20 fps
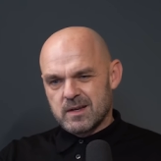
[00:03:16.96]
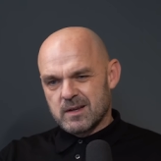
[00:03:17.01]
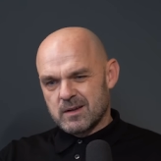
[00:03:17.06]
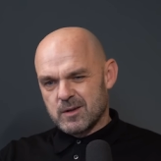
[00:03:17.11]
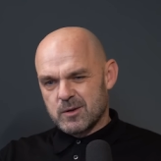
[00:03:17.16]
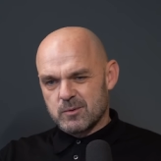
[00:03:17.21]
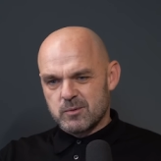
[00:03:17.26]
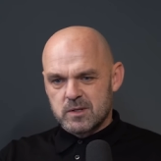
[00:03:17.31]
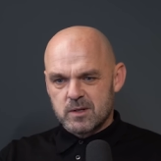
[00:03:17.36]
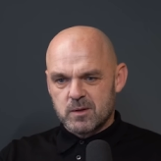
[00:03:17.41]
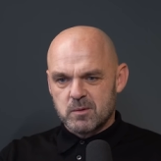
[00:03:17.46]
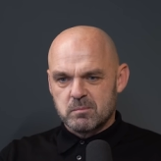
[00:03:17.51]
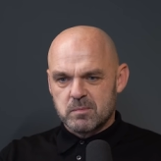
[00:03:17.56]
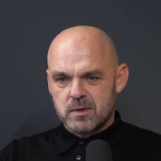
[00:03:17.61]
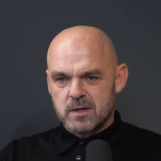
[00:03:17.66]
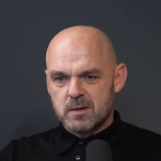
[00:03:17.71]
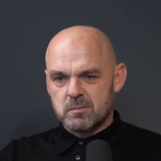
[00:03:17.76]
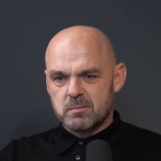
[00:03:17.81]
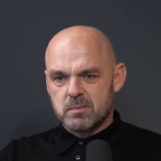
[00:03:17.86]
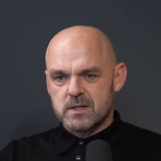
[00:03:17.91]
hotel
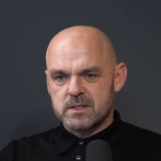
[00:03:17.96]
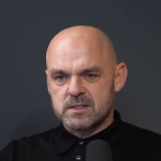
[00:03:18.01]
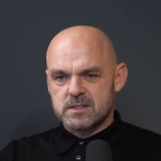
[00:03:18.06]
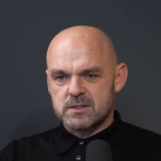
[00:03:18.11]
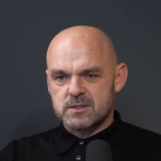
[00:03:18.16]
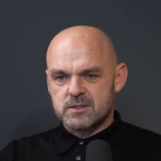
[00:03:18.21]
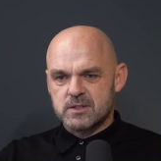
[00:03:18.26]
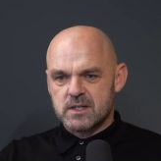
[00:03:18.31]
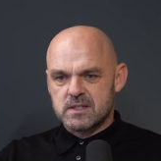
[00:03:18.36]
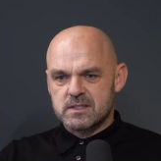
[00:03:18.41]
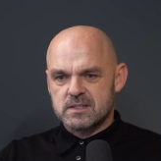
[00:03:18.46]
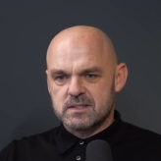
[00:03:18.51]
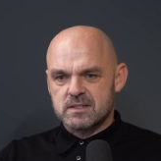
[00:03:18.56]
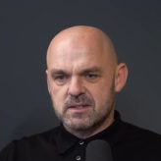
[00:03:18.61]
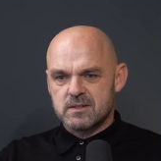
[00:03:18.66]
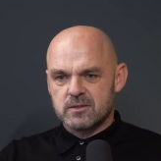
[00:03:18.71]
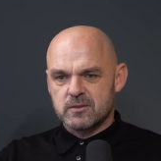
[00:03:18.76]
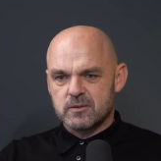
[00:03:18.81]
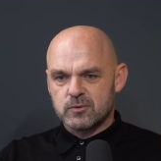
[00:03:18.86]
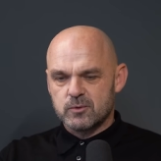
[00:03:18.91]
bar place in
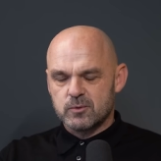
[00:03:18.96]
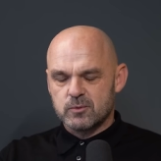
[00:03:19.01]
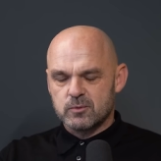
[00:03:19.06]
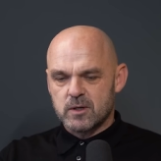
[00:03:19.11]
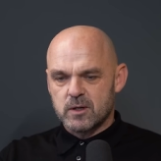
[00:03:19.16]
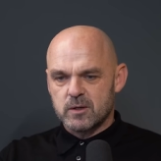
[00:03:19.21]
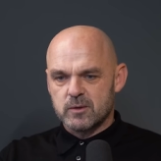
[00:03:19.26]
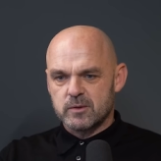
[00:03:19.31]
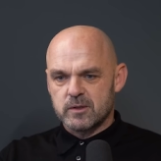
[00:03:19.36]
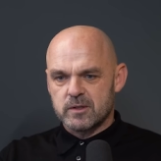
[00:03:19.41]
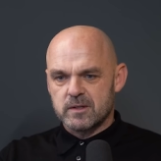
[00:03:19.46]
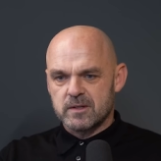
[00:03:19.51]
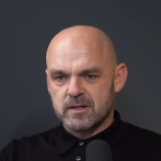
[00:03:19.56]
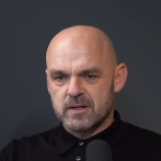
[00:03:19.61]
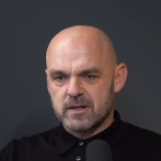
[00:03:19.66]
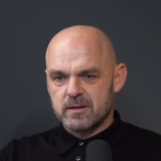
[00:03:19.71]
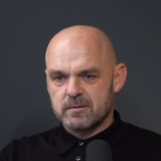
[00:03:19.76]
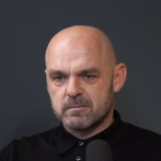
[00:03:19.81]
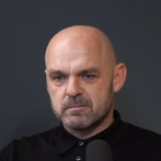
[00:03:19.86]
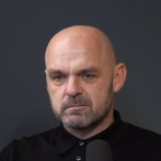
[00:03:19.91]
Chester on Hill Road,
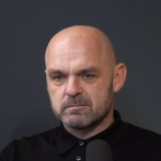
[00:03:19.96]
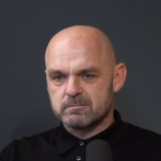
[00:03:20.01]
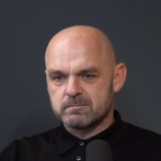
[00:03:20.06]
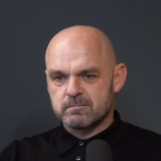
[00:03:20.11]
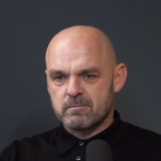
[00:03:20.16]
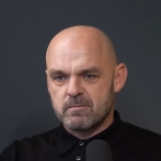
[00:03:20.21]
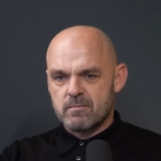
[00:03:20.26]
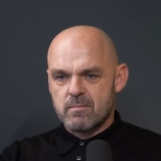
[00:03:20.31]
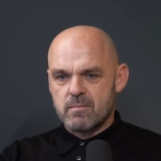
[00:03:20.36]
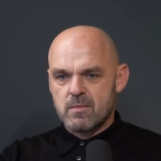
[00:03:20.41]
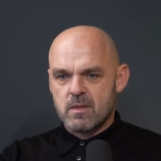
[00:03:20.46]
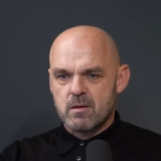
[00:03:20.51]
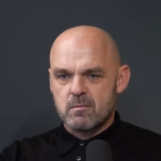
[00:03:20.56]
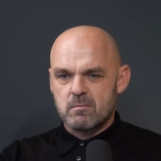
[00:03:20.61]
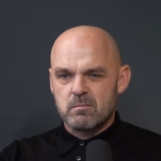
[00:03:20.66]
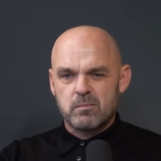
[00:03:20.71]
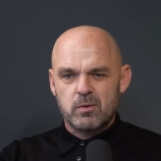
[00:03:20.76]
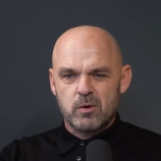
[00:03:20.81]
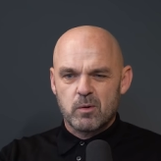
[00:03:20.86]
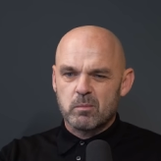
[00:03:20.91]
and
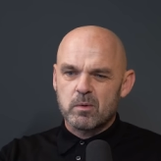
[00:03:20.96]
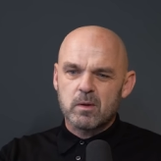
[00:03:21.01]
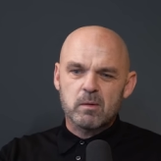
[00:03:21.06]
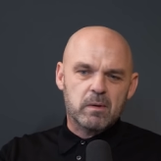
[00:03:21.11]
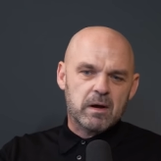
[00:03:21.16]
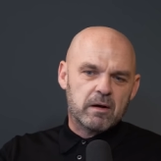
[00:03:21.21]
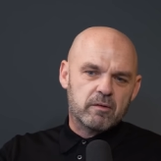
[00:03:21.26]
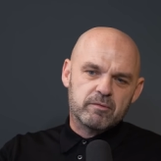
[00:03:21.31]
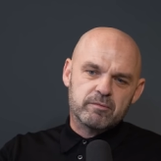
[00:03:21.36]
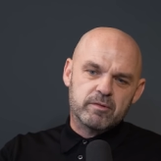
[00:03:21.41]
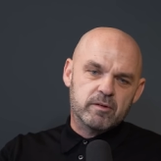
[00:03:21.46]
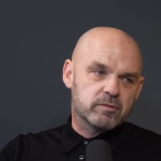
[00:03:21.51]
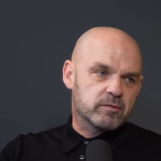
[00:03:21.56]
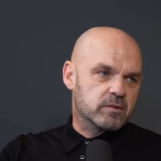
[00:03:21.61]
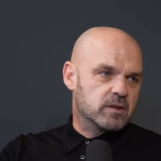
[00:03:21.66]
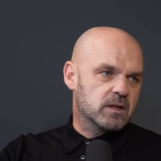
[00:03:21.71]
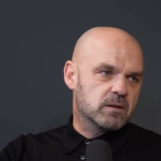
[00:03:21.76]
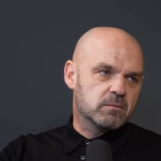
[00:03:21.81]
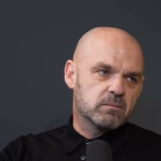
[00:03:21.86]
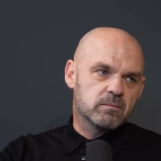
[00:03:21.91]
probably about
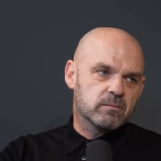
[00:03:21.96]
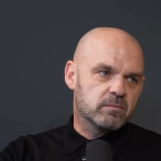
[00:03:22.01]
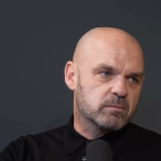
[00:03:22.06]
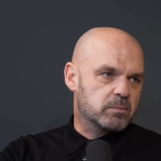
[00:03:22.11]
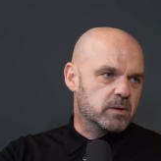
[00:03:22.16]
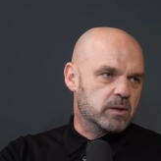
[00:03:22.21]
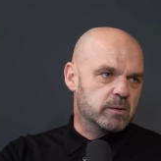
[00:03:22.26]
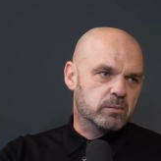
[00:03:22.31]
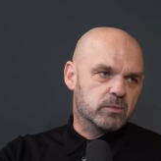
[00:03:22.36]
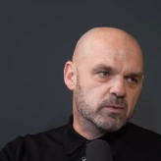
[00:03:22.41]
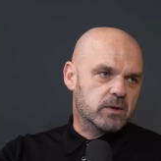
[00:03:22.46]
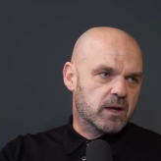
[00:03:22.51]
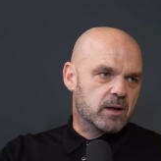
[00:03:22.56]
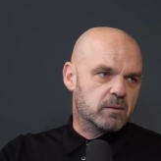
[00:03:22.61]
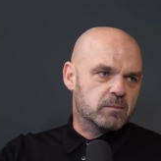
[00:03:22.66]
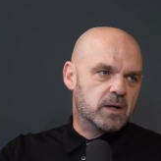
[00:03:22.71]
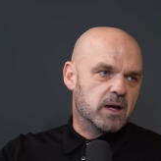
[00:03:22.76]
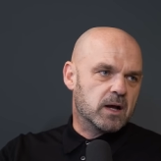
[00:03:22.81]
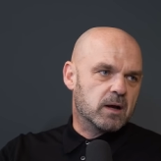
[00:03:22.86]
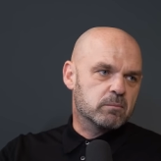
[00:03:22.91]
50 people
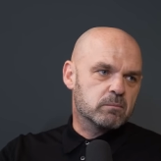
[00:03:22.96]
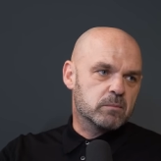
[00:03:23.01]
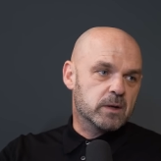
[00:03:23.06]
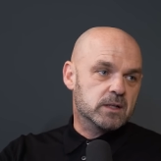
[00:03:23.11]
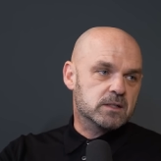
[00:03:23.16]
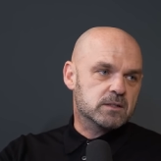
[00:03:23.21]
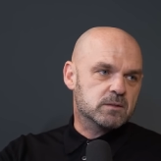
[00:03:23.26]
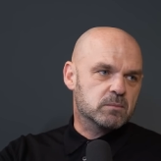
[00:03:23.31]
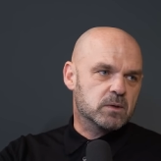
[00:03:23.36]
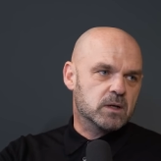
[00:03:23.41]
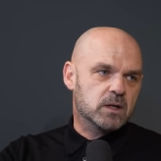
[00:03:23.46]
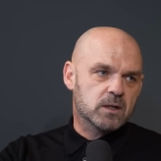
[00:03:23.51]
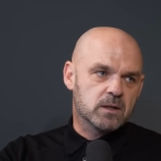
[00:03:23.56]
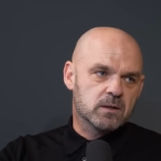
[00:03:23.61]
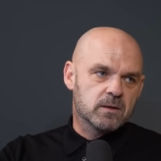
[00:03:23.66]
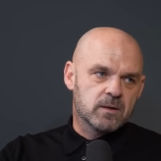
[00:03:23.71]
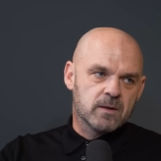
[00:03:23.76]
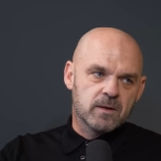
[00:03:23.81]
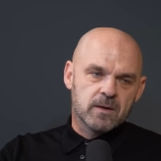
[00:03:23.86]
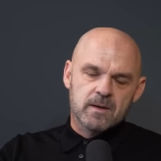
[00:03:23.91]
came down, mates of mine,
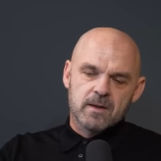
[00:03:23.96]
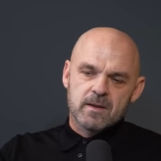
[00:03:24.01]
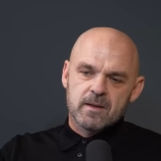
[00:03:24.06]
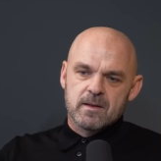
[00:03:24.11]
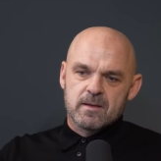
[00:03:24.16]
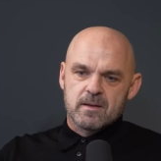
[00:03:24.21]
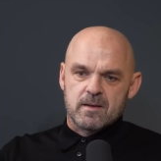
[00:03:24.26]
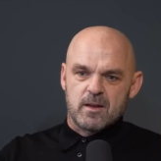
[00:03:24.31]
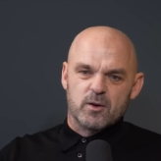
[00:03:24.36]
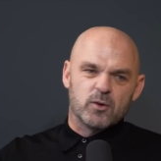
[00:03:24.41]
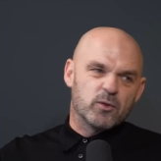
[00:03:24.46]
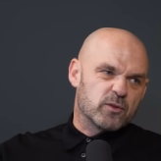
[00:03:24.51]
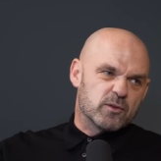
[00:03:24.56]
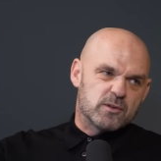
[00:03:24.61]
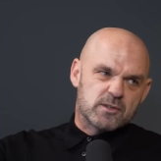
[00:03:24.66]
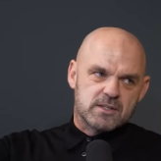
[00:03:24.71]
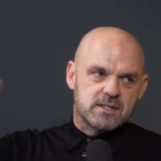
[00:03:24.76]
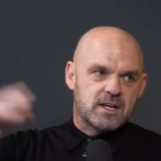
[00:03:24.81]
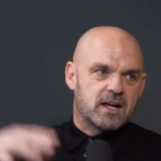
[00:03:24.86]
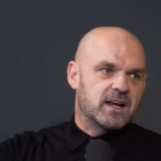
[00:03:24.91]
and
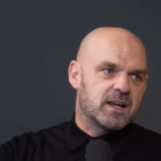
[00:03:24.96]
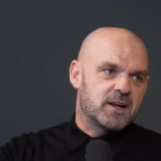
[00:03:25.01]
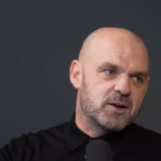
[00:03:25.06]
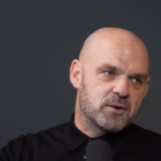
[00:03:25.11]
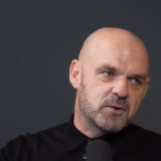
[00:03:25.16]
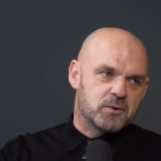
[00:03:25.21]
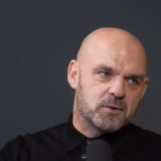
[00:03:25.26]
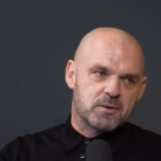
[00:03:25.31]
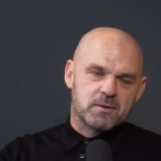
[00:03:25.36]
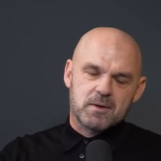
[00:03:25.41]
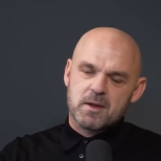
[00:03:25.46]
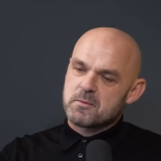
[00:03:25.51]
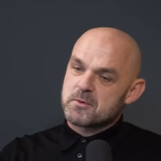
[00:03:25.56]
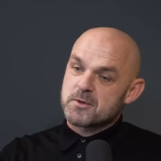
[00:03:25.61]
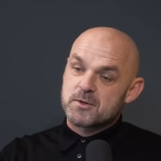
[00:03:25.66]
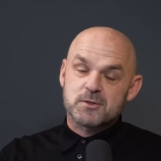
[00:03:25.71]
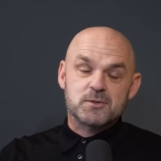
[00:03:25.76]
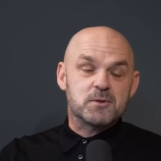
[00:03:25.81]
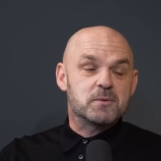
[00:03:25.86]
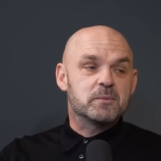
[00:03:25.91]
others tagging on. It
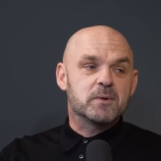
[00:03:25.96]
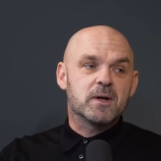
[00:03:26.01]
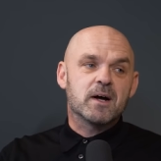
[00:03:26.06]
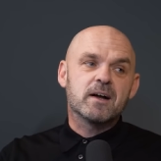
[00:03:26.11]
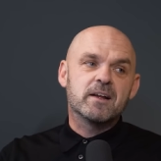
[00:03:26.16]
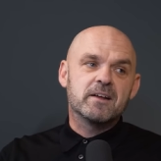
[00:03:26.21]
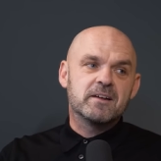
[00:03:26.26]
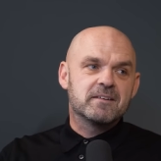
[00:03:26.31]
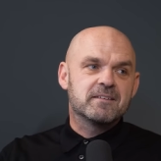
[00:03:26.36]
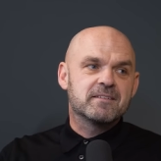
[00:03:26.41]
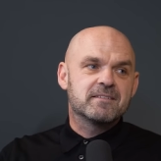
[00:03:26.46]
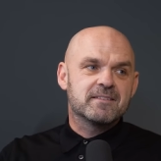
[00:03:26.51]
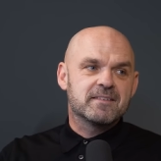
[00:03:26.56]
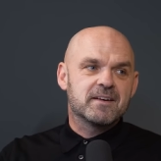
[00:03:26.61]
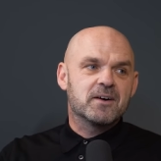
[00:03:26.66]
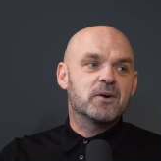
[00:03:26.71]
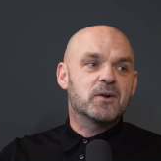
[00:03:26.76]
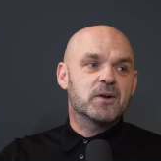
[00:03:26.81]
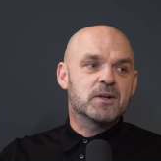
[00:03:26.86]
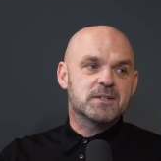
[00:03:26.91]
was some night,
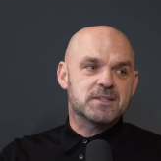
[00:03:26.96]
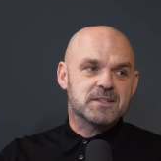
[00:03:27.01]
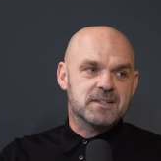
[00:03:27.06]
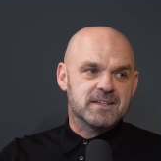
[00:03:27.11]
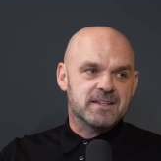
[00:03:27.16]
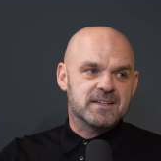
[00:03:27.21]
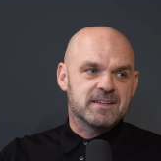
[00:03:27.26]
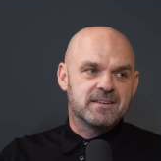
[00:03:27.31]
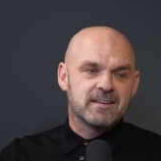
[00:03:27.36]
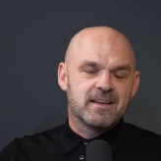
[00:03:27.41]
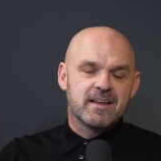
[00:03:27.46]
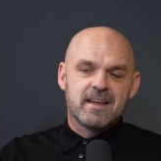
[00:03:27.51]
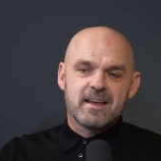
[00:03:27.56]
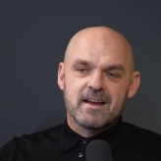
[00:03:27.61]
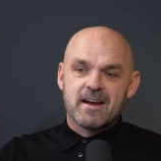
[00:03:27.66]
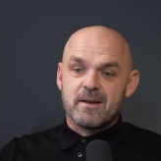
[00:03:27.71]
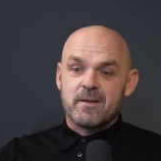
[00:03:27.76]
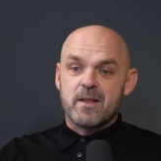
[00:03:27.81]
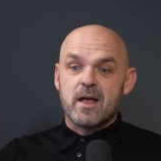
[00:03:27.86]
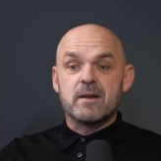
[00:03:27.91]
honestly.
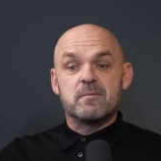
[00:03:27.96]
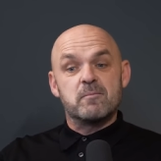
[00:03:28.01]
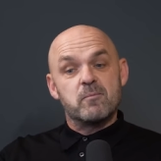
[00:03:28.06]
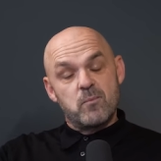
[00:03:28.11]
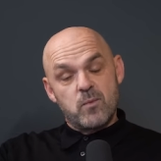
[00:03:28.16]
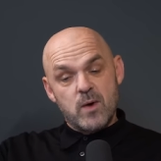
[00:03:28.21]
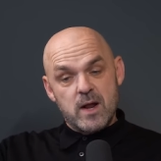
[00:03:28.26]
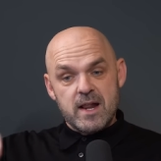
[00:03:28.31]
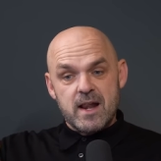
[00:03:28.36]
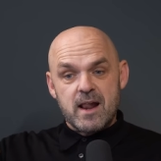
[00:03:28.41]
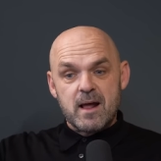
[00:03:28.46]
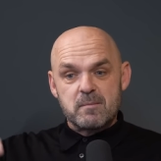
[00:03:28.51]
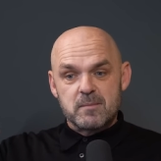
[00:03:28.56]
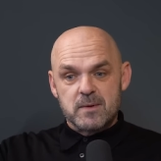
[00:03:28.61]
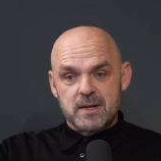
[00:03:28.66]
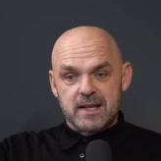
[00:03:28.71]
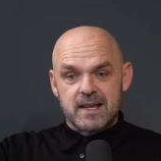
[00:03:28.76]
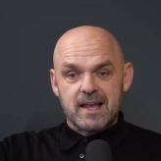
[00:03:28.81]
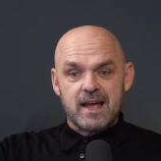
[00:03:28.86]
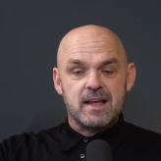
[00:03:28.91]
And then when it
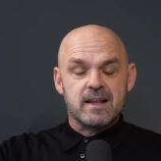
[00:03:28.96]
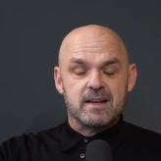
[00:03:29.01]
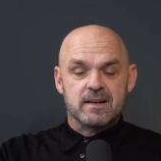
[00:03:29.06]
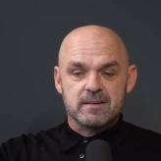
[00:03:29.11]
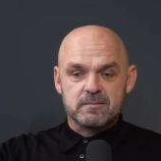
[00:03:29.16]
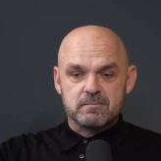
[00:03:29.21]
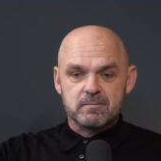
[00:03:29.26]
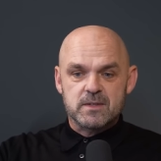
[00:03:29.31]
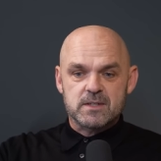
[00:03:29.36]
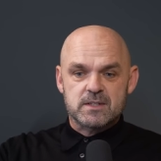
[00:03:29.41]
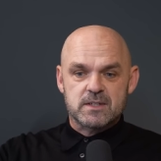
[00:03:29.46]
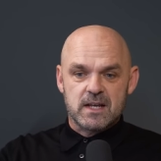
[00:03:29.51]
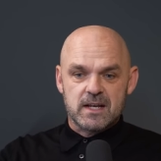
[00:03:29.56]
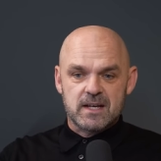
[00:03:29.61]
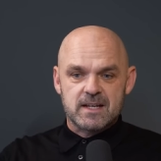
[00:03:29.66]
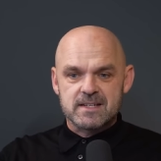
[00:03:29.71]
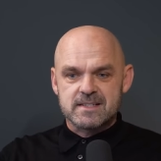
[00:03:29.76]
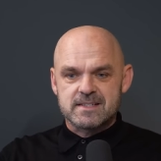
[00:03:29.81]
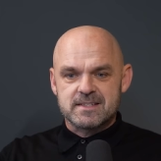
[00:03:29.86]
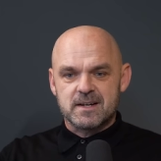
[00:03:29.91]
happened again, the
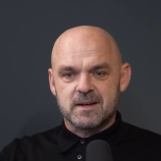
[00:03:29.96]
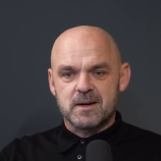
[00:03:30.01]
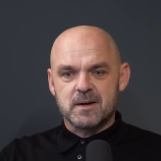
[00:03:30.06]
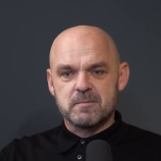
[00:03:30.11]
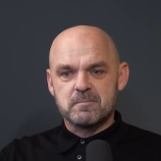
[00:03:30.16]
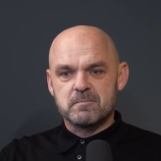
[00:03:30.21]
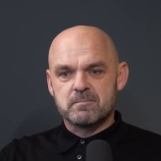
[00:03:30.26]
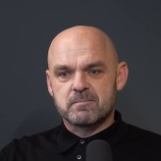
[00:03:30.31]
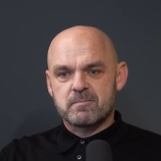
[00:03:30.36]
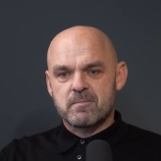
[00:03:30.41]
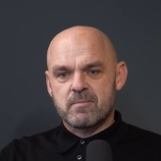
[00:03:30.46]
second time,